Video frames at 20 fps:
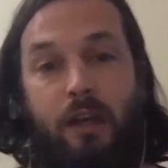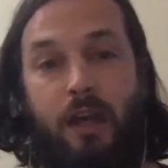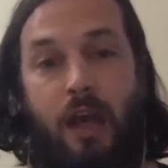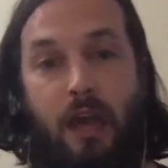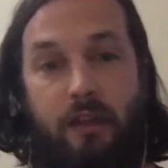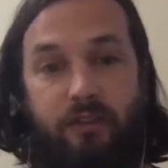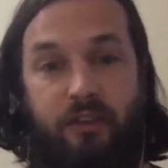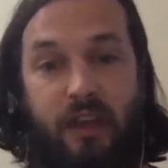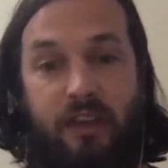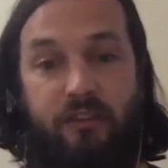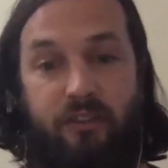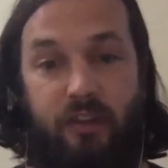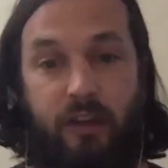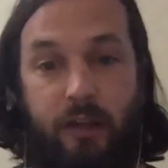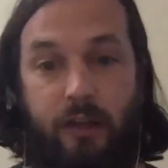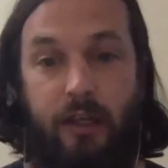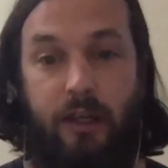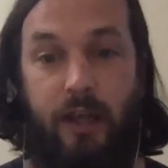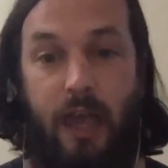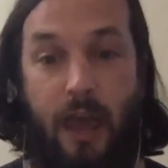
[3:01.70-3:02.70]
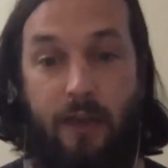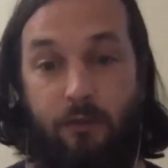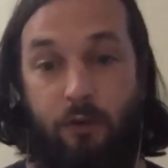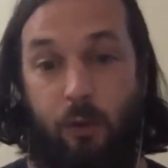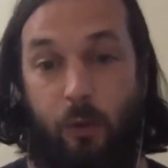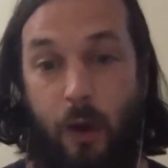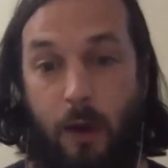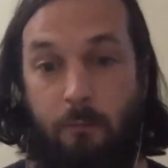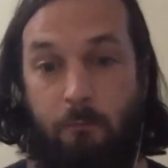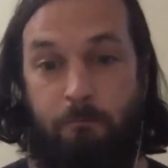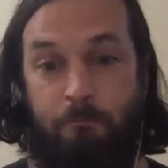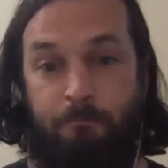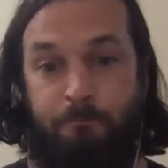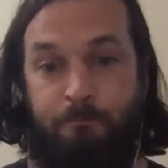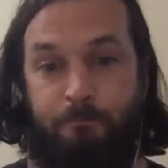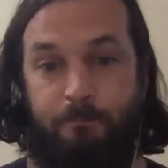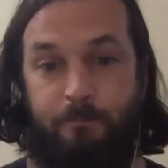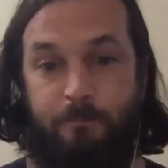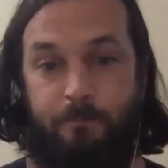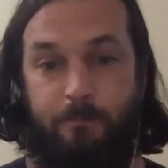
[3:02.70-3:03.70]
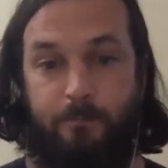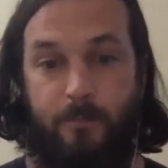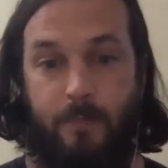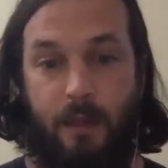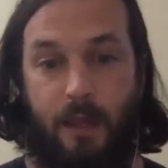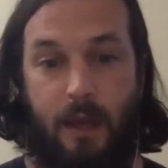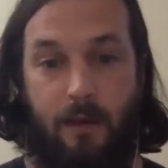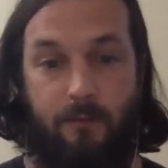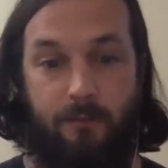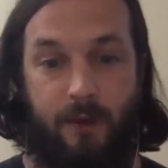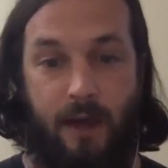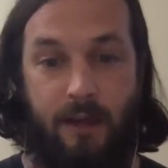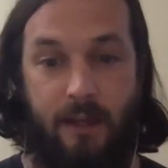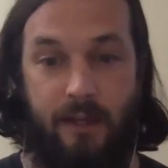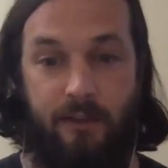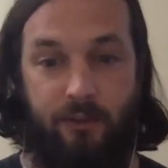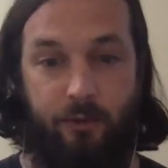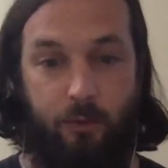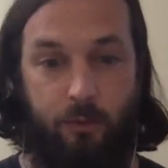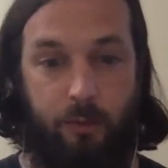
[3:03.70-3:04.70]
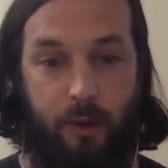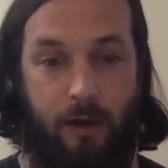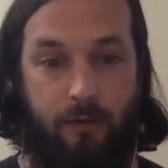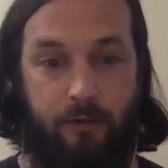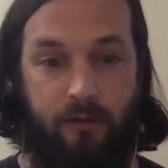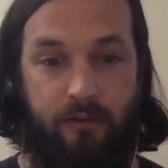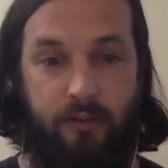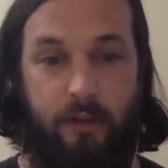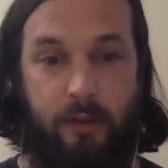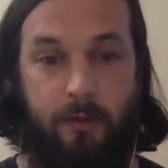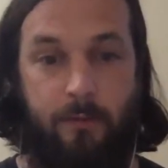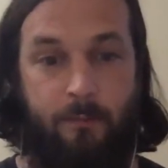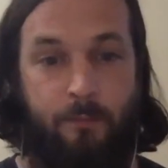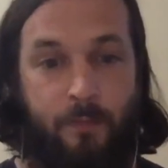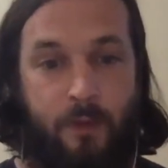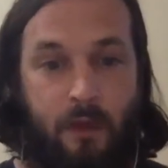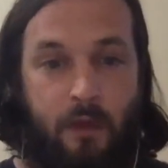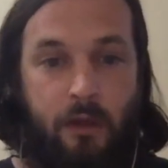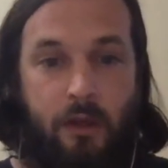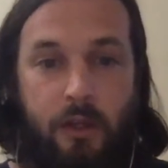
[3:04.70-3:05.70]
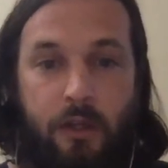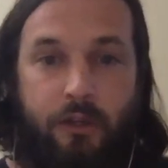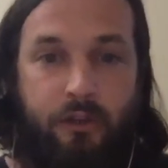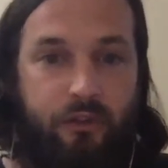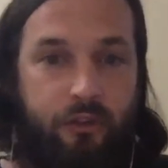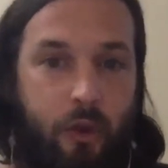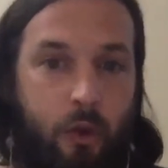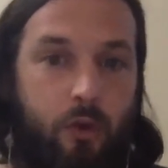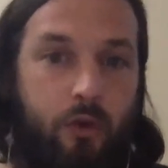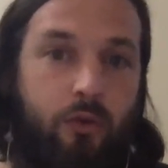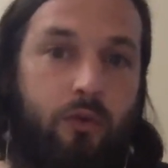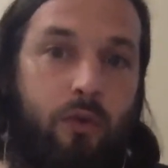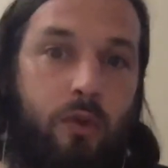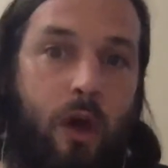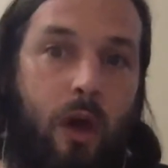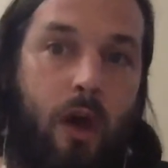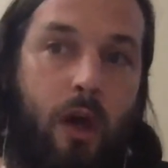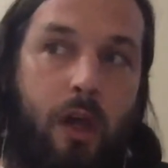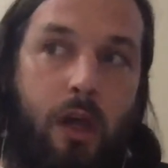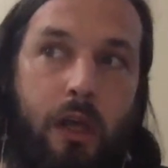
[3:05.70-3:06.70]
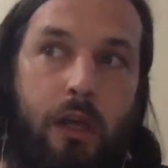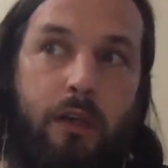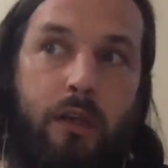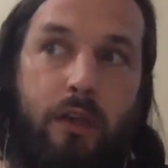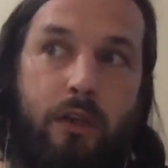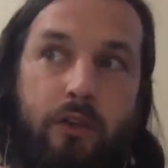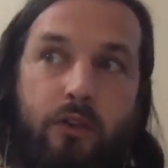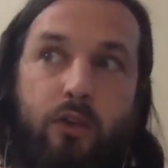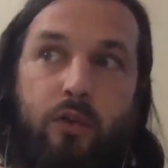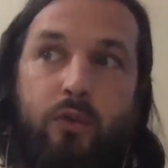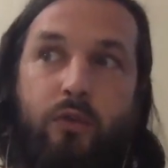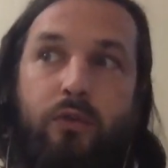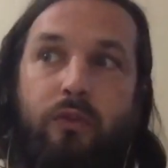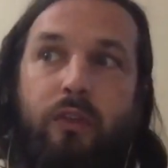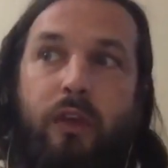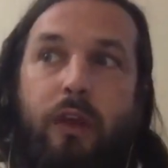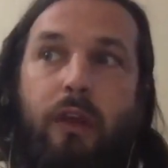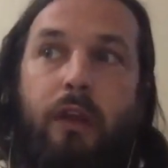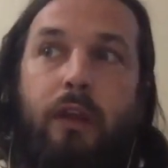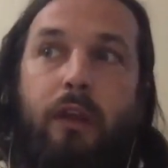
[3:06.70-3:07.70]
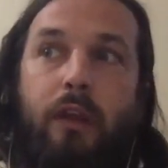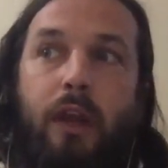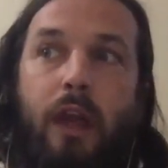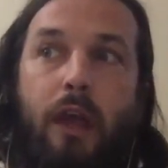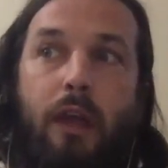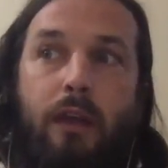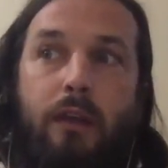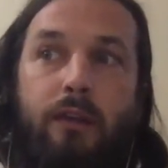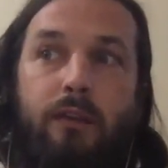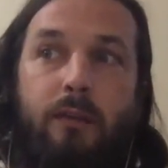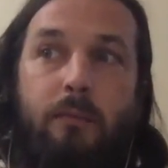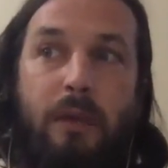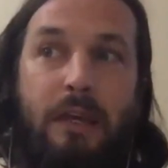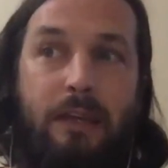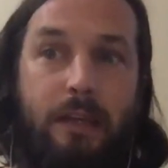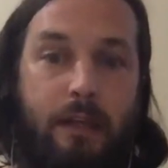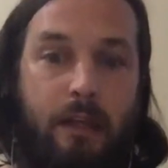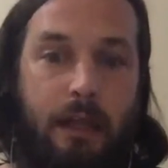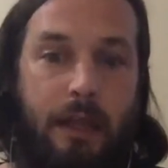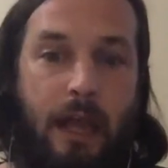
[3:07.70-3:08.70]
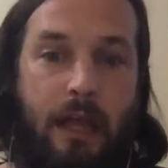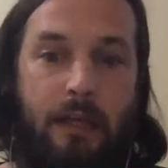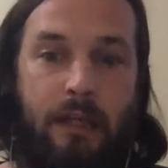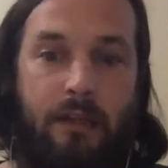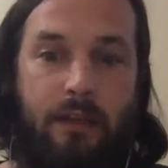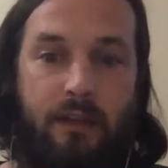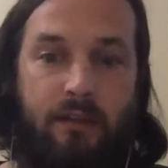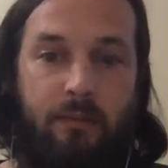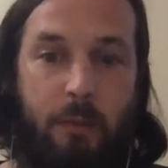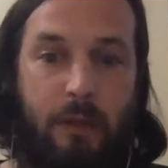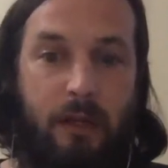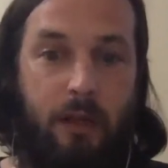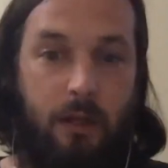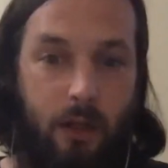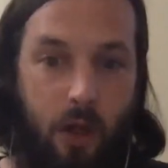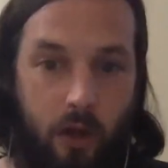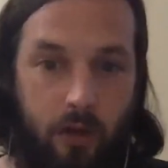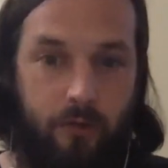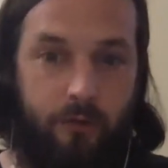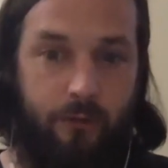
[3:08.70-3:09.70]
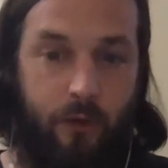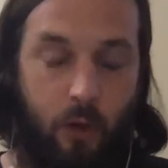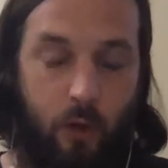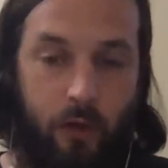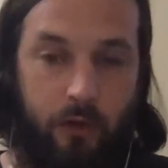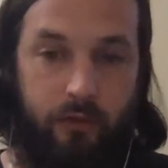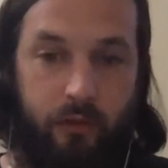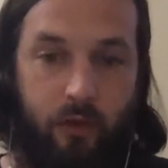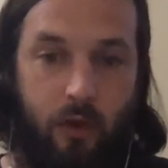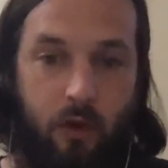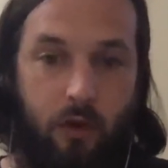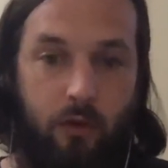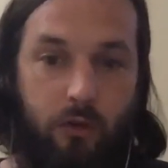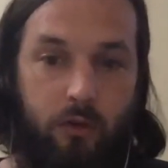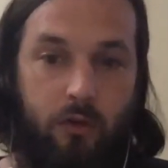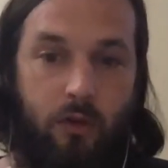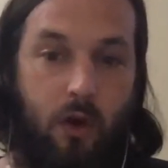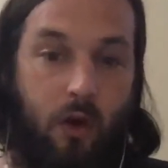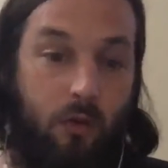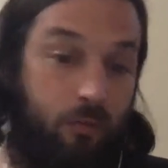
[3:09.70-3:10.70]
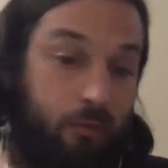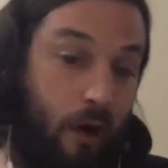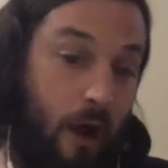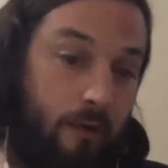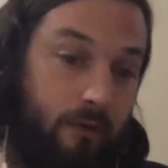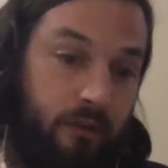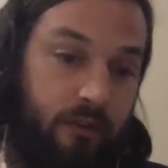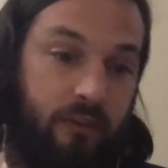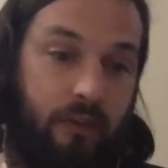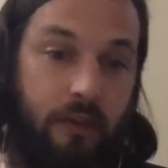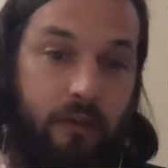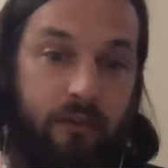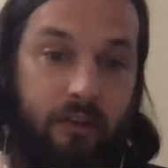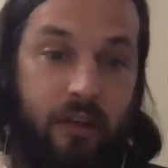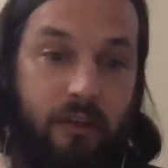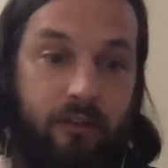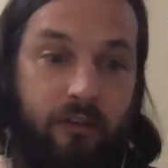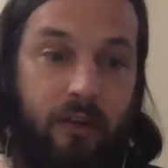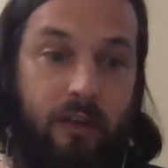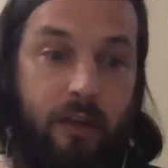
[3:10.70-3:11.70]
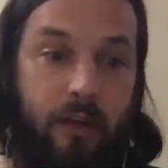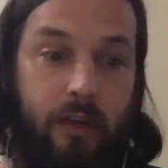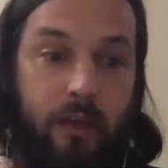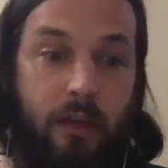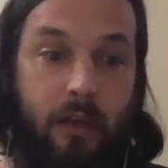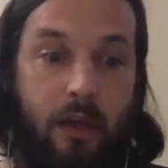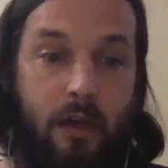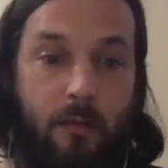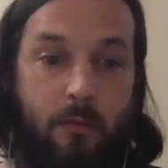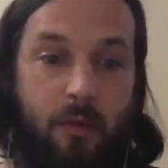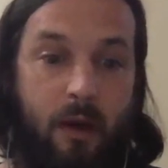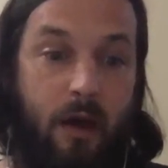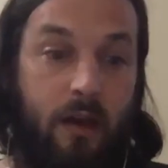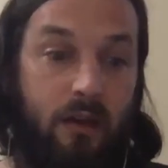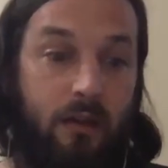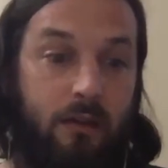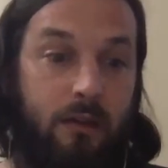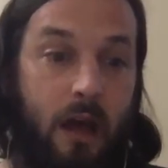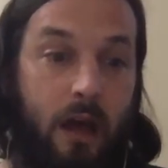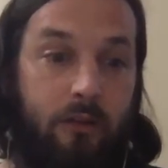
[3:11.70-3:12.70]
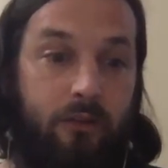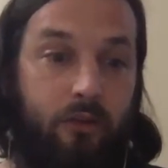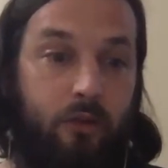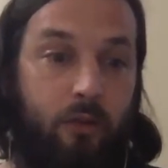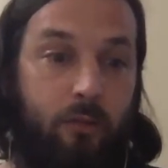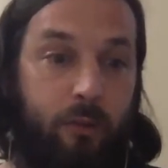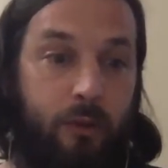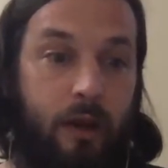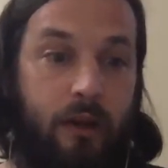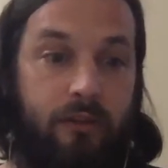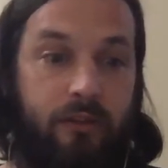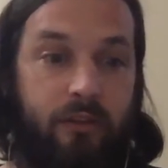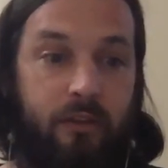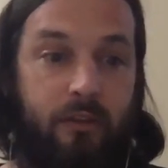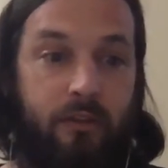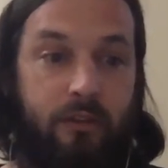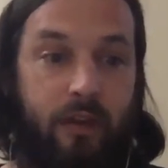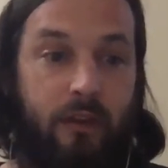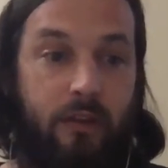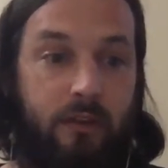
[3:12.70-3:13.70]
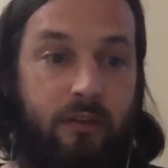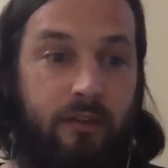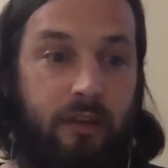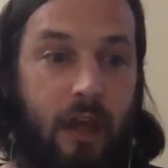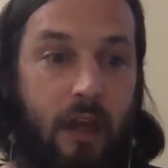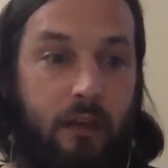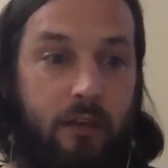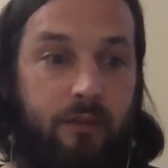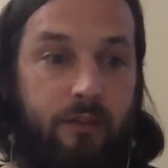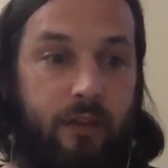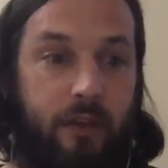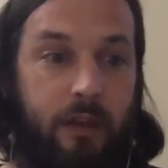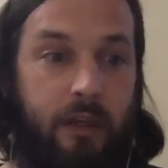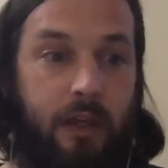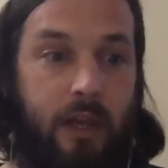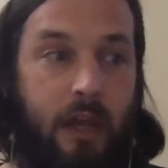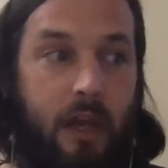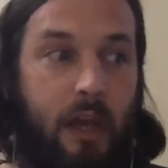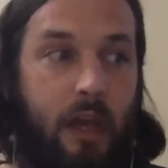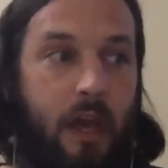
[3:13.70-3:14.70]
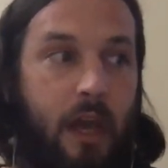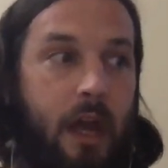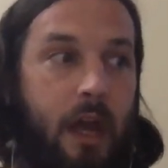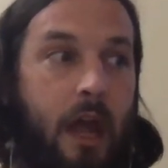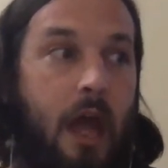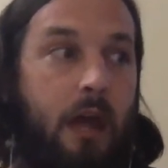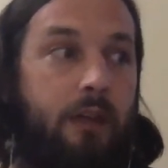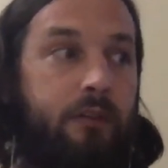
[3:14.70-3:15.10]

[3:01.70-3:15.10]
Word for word: essentially everyone, and financial privacy. So, in the news and in the media lately, there's been a lot of focus on privacy, essentially, by large corporations and this kind of thing. And